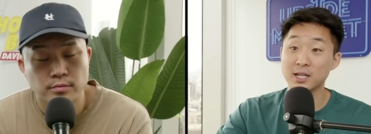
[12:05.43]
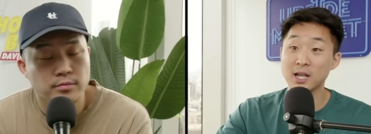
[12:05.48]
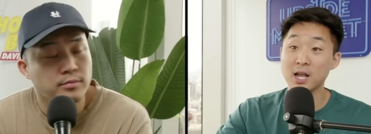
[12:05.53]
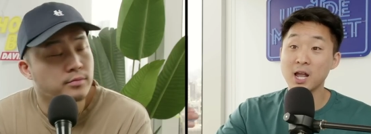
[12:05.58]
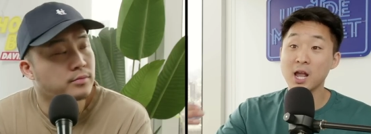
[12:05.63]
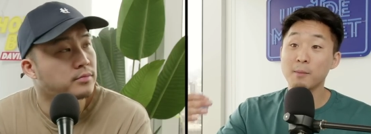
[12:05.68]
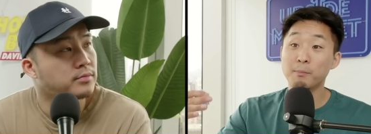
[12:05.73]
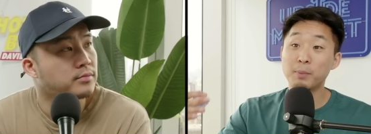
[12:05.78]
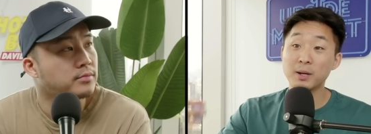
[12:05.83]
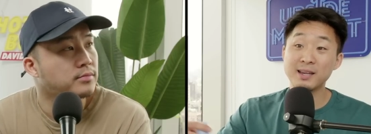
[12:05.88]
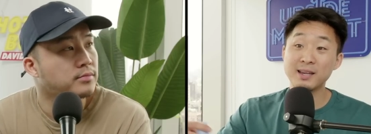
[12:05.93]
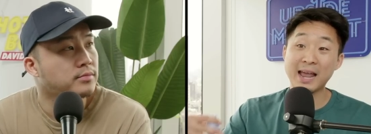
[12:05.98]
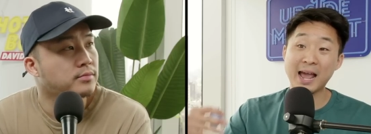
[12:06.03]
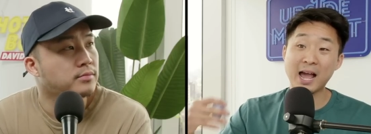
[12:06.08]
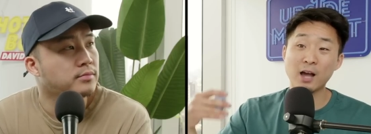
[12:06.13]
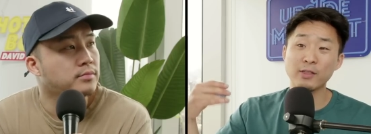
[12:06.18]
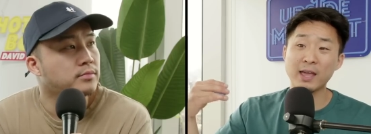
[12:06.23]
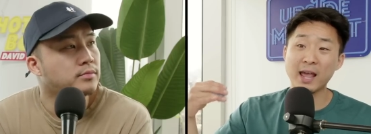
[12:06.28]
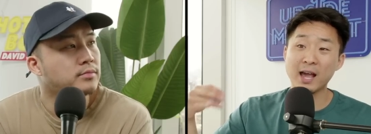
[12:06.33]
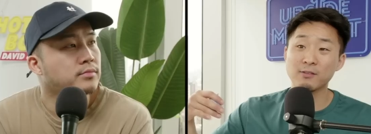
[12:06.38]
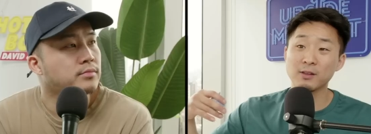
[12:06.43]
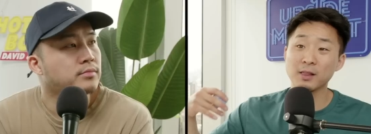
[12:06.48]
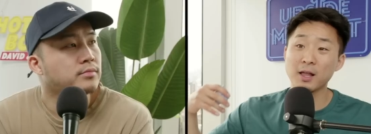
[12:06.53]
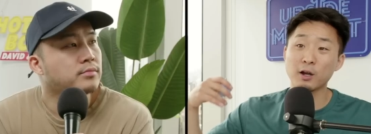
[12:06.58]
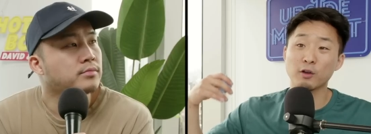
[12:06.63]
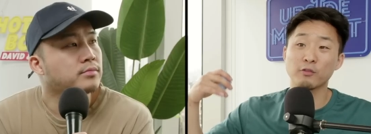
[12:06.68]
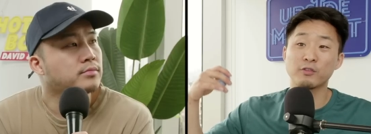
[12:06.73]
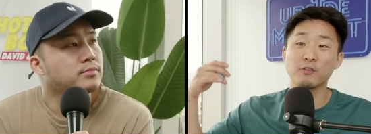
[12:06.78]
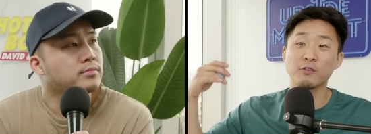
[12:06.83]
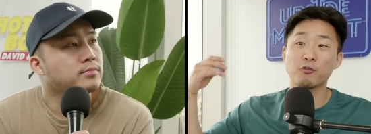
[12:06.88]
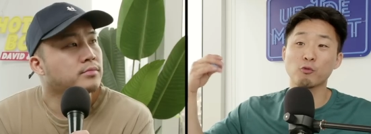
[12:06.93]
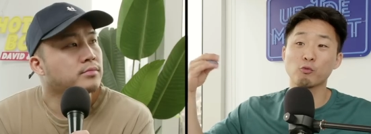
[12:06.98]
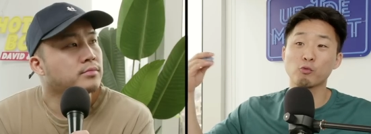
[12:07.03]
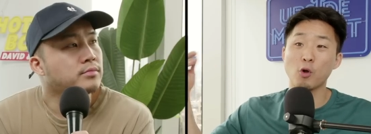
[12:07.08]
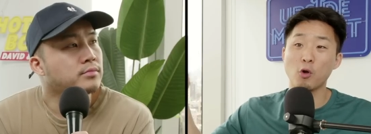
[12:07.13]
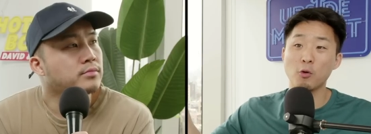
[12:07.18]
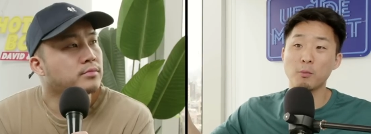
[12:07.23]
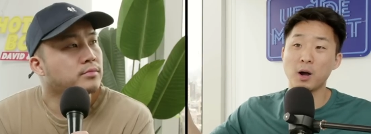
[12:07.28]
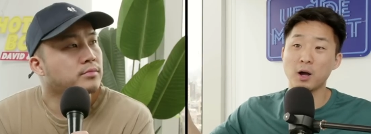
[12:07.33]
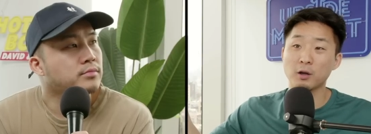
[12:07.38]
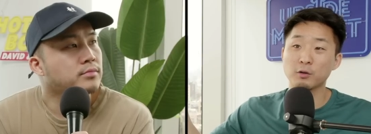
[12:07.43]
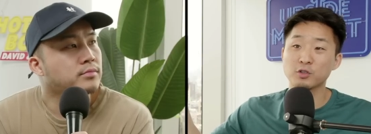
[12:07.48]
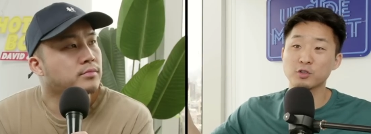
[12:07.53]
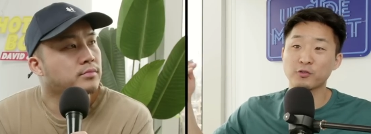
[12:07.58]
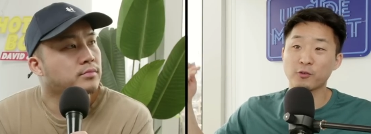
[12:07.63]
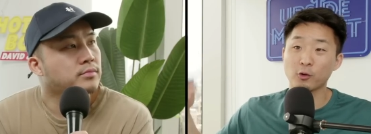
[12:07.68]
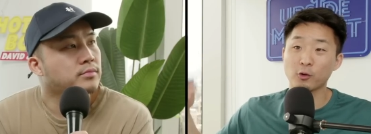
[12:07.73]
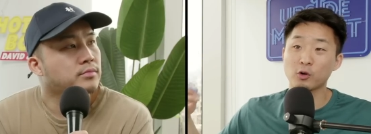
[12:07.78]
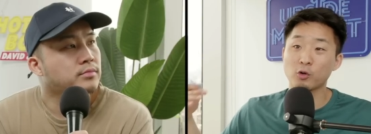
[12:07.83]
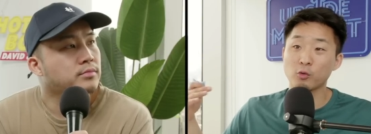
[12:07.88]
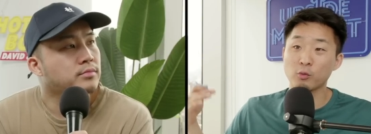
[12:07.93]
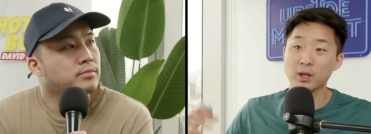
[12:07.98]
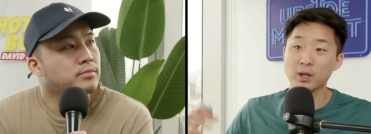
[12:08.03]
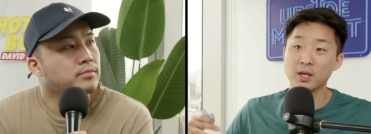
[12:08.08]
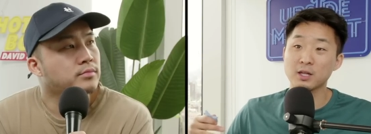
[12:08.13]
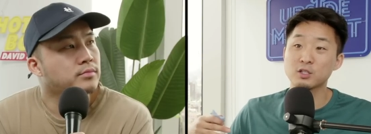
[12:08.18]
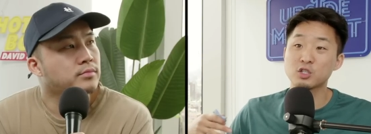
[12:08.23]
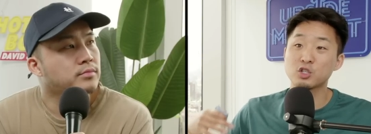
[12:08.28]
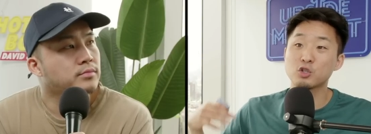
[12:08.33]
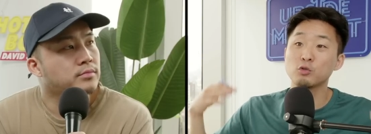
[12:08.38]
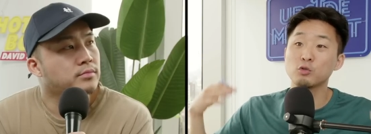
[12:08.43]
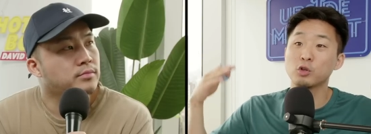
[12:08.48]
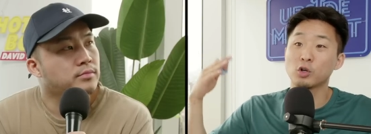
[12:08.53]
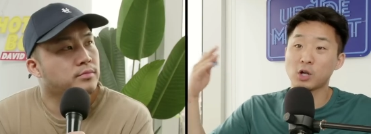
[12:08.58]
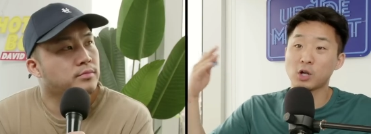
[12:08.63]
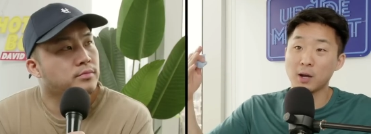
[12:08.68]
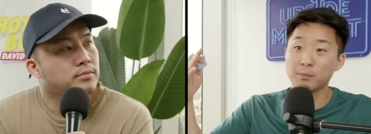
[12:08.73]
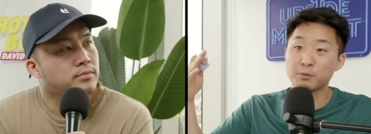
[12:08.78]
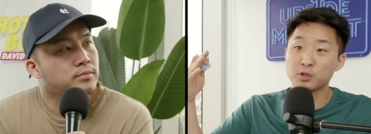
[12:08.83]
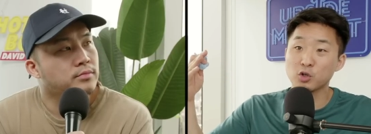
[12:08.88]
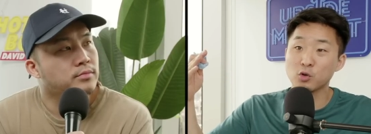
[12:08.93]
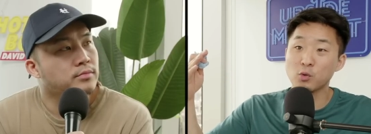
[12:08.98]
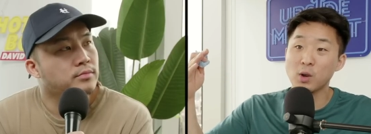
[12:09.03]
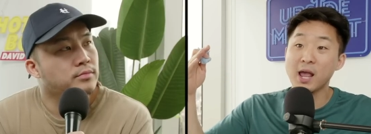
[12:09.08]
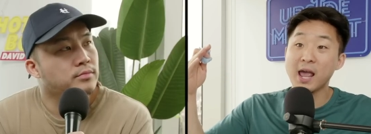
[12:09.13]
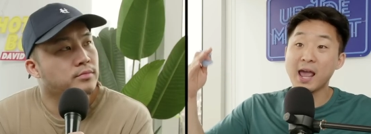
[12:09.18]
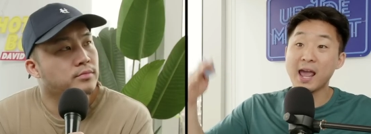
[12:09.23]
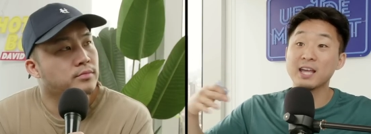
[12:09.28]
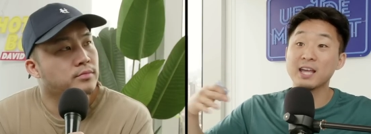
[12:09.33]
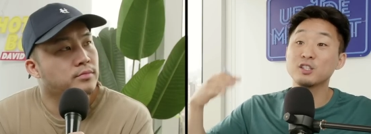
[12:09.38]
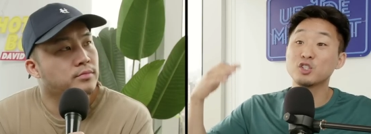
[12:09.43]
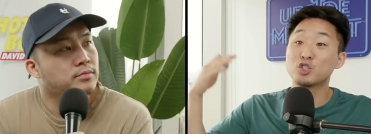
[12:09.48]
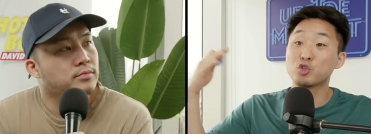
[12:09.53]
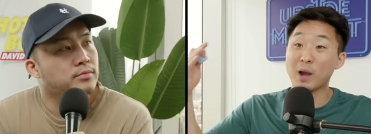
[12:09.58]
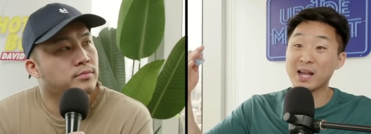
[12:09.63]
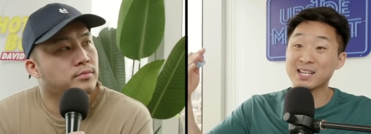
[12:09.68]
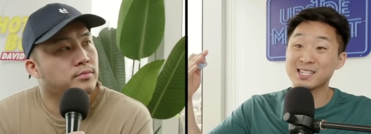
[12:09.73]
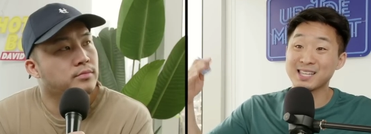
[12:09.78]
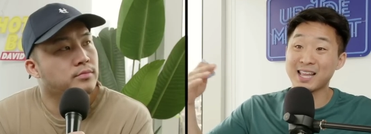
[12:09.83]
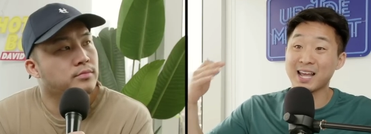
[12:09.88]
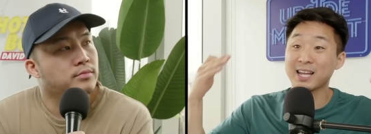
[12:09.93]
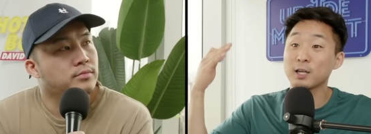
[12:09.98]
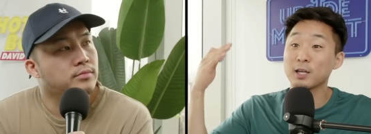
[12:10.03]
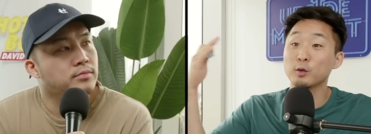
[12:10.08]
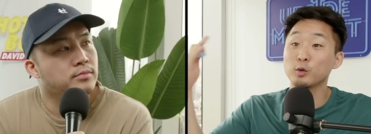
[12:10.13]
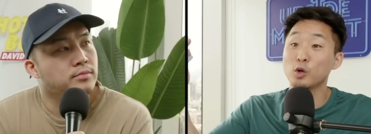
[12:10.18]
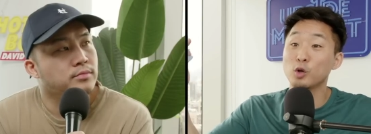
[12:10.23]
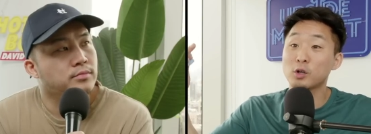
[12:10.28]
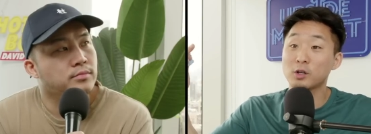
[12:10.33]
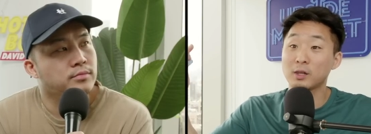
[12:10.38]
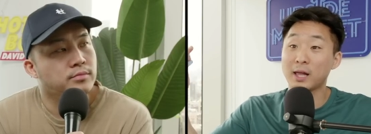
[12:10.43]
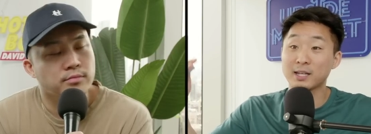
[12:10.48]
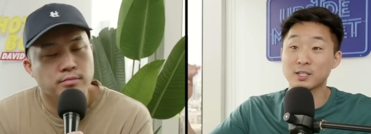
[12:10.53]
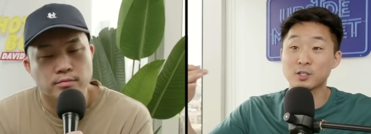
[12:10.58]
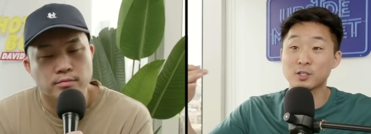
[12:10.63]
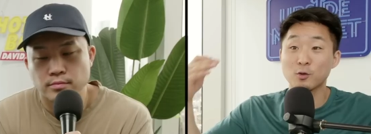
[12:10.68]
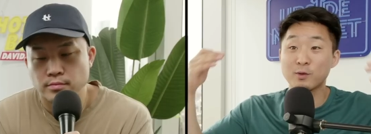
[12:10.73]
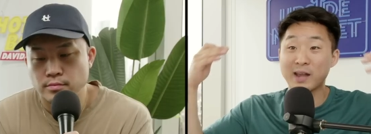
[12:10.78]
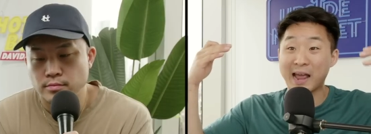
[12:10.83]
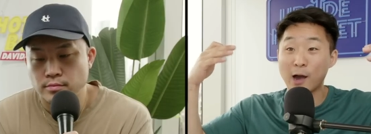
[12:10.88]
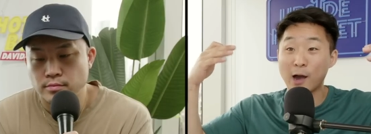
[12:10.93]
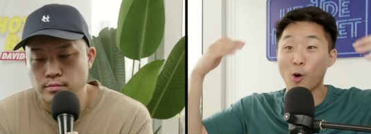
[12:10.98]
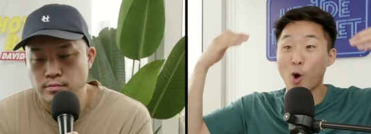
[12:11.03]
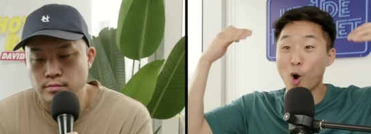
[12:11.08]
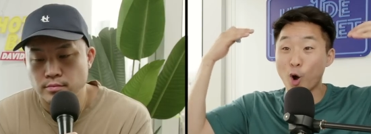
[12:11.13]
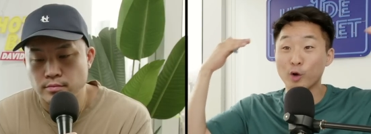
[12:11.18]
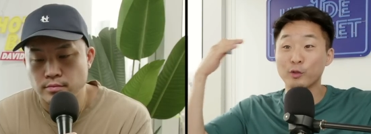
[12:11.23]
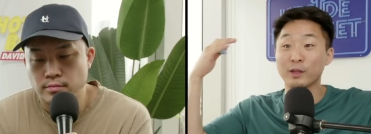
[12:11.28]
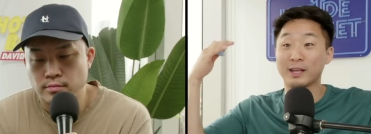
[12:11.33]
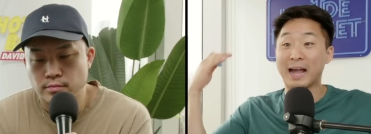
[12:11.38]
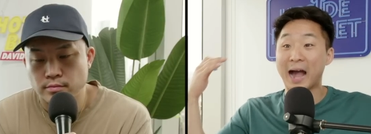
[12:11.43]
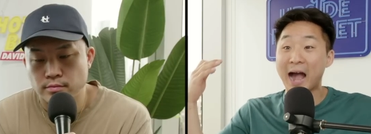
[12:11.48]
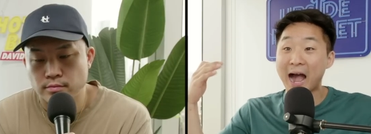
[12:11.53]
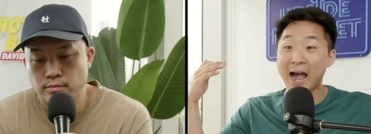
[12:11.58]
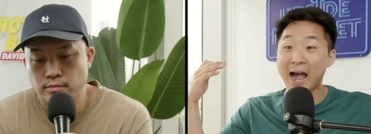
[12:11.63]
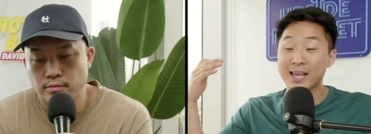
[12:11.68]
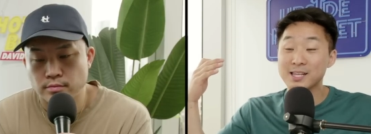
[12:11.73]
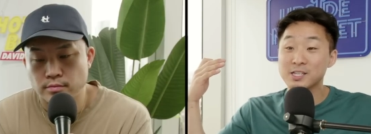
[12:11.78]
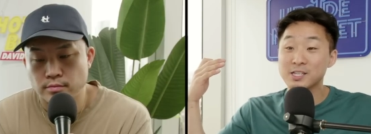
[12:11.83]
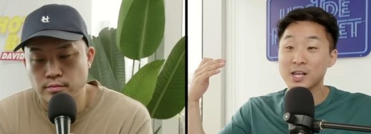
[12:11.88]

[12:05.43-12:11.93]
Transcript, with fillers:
Speaker 1: but now they have a lot of different role models for Koreans to look up to and dress like and look like. So now all the guys,